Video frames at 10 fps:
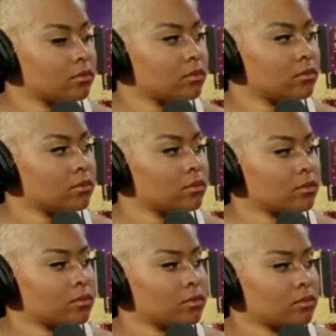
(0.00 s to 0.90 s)

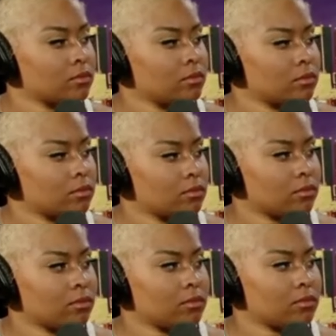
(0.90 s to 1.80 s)

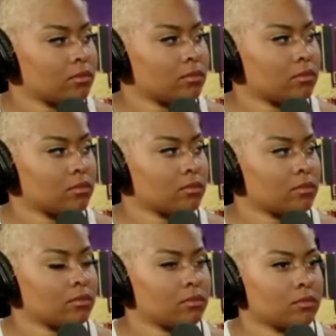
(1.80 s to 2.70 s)

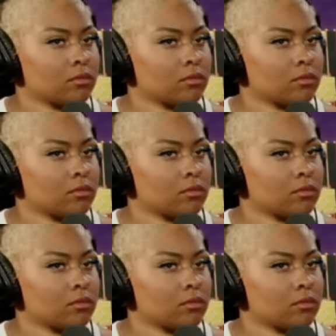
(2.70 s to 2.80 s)
(silent)